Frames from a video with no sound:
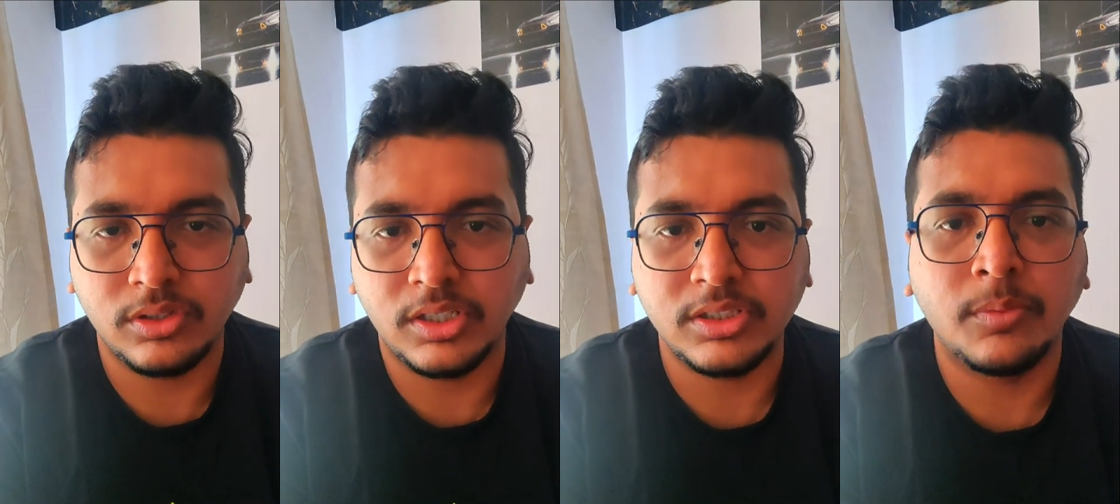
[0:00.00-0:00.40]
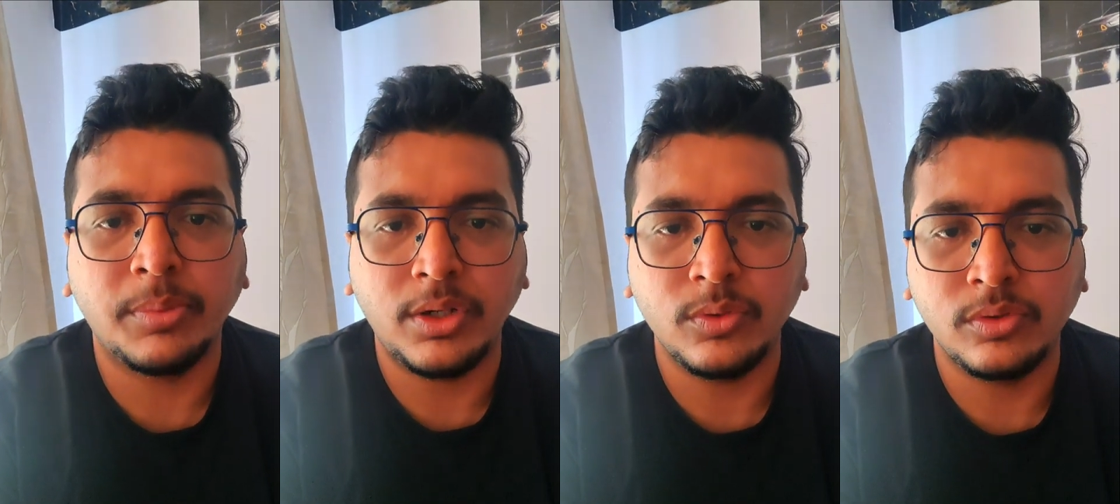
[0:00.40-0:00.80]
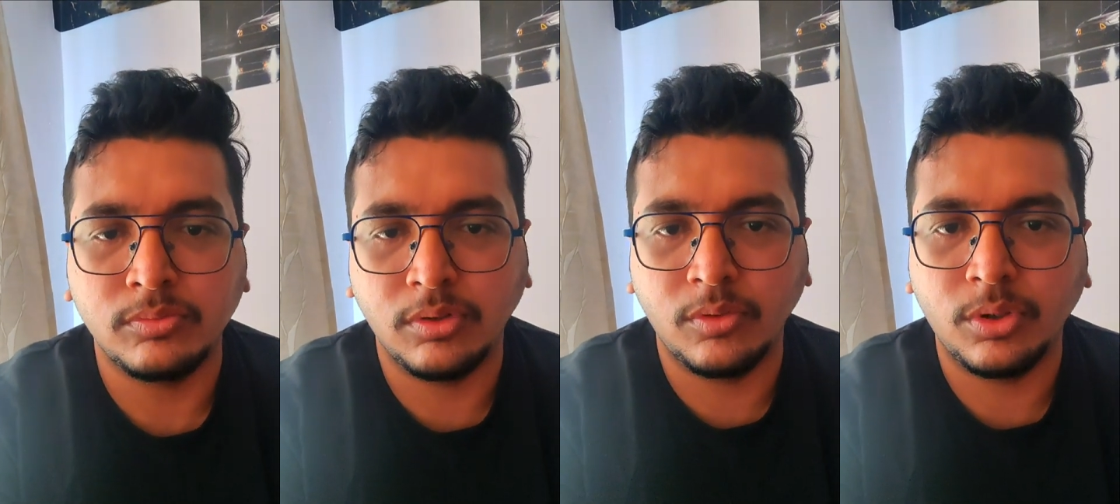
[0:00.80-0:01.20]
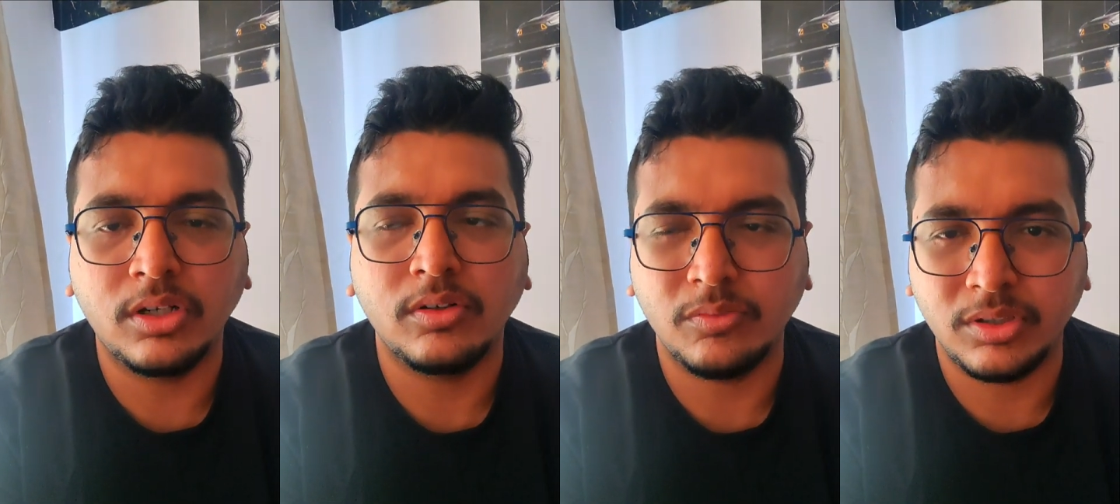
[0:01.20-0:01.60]
as compared to what
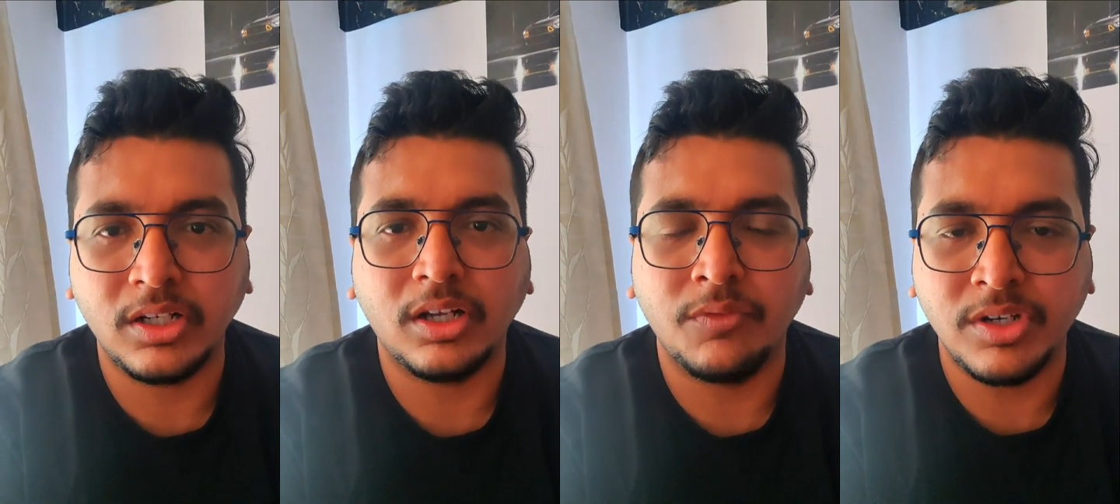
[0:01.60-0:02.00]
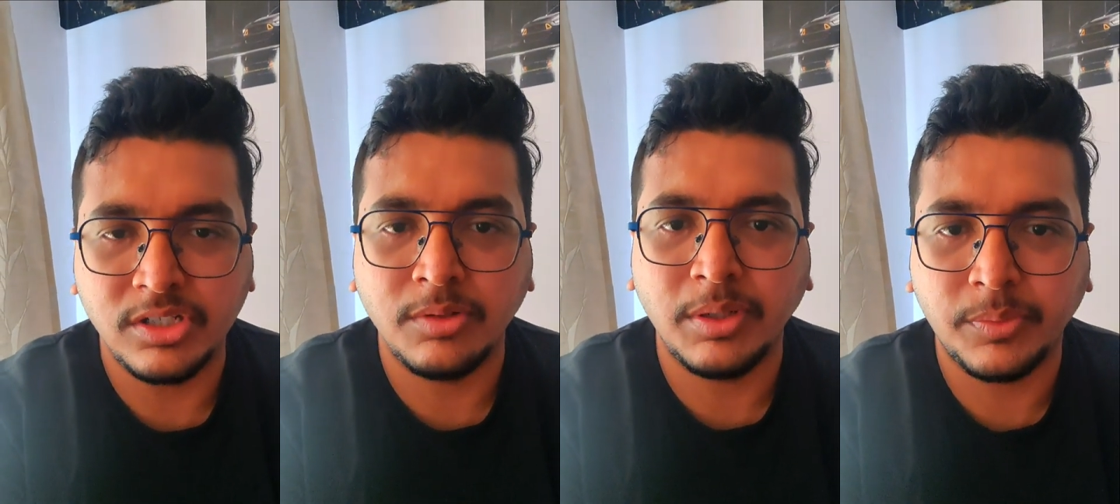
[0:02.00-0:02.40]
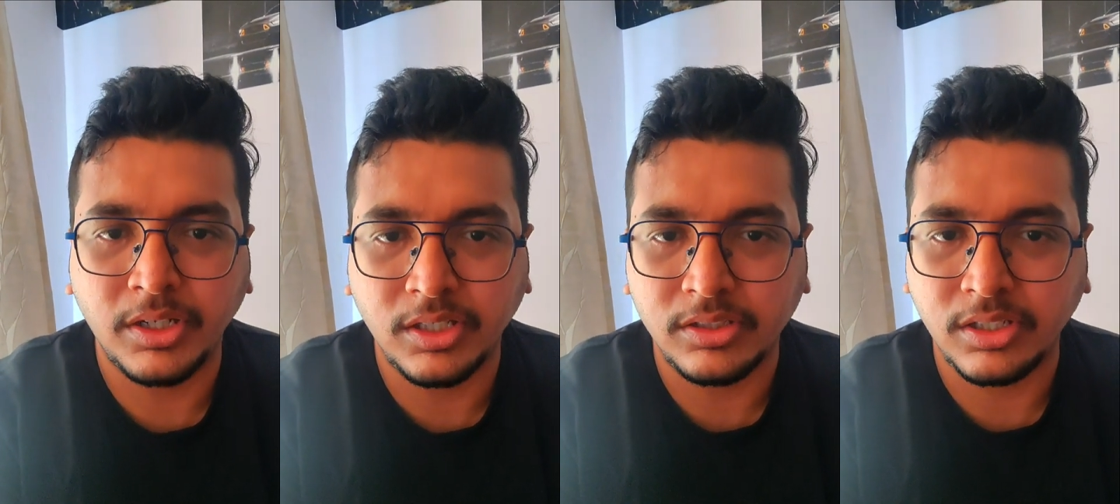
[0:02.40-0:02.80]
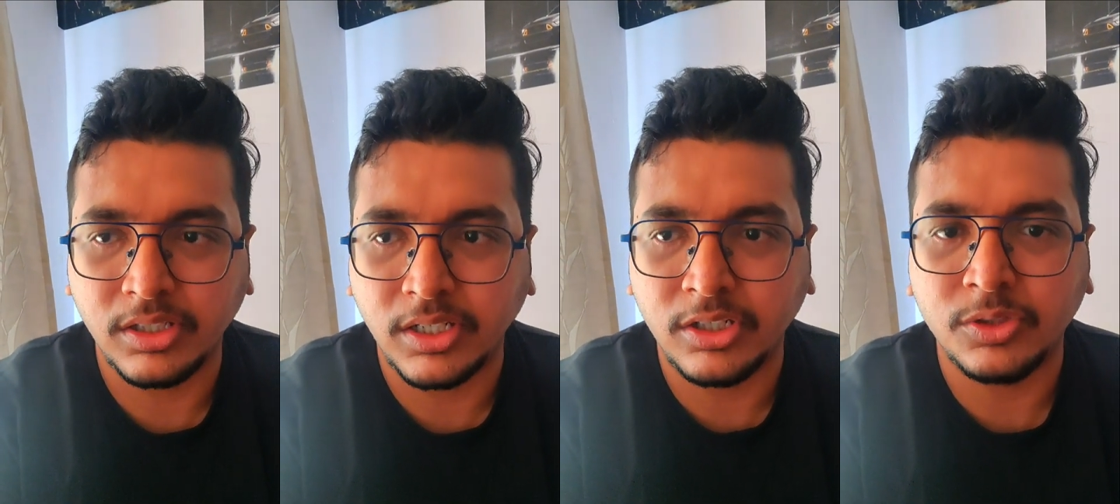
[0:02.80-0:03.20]
the conventional people
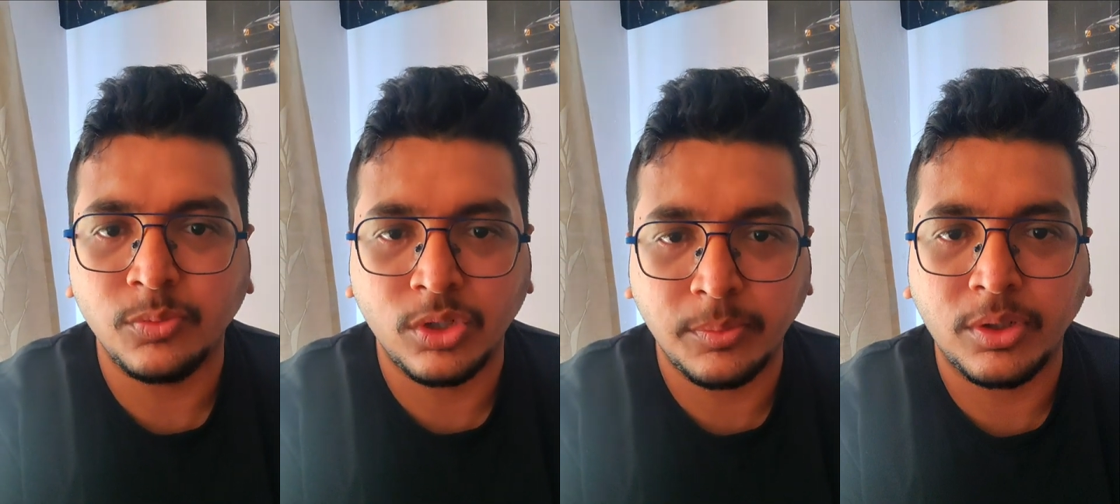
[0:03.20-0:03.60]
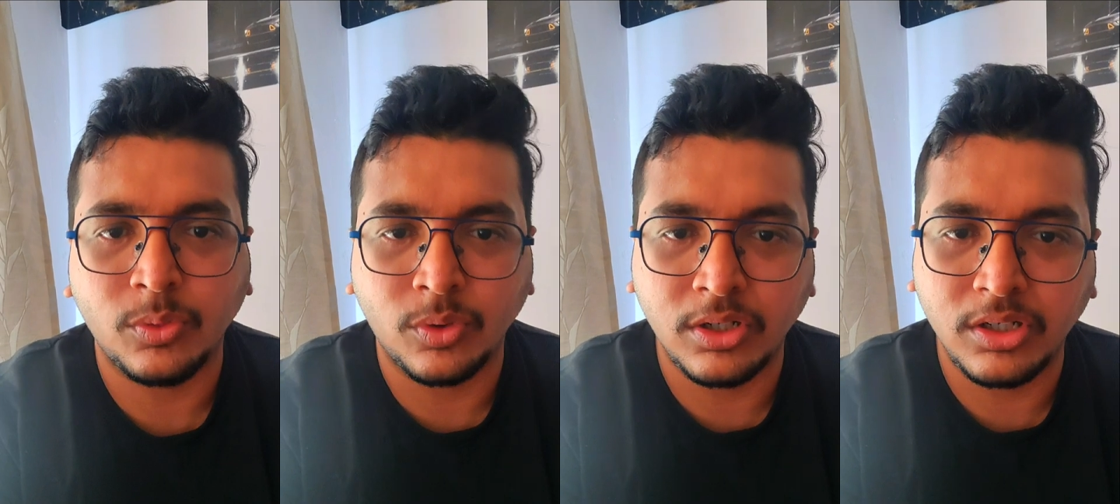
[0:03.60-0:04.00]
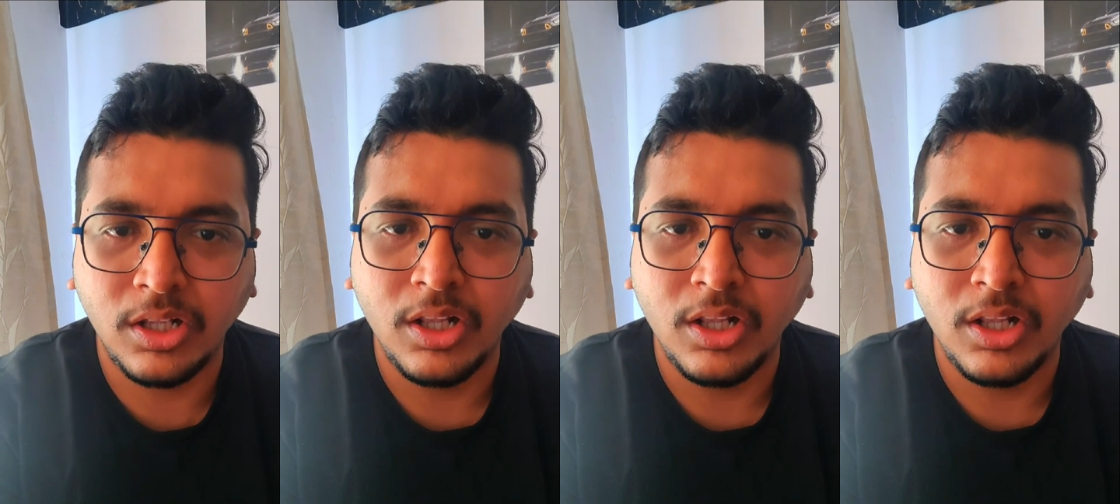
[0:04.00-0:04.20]
think that it is more about quant